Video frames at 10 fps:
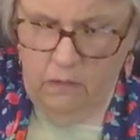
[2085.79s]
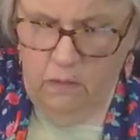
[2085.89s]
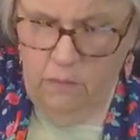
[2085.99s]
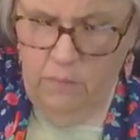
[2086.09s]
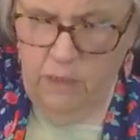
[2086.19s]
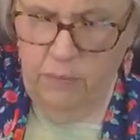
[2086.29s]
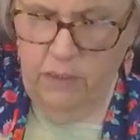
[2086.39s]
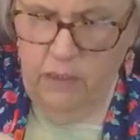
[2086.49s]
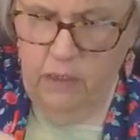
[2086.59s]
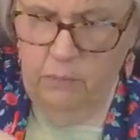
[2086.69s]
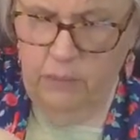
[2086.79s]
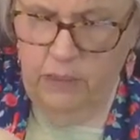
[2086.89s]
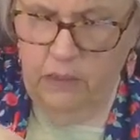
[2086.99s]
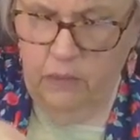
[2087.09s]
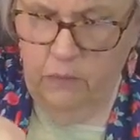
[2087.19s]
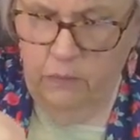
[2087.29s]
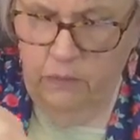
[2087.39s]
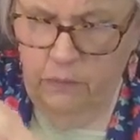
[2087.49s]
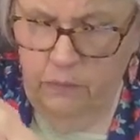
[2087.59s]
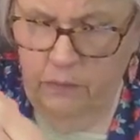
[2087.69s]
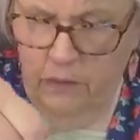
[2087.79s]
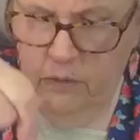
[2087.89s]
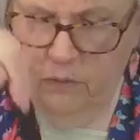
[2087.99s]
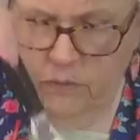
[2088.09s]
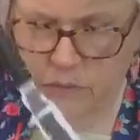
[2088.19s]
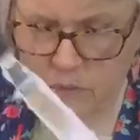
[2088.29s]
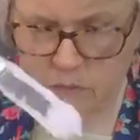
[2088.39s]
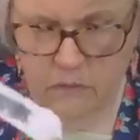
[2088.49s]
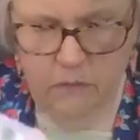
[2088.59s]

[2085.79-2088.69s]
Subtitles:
Or maybe an amigo. Who knows?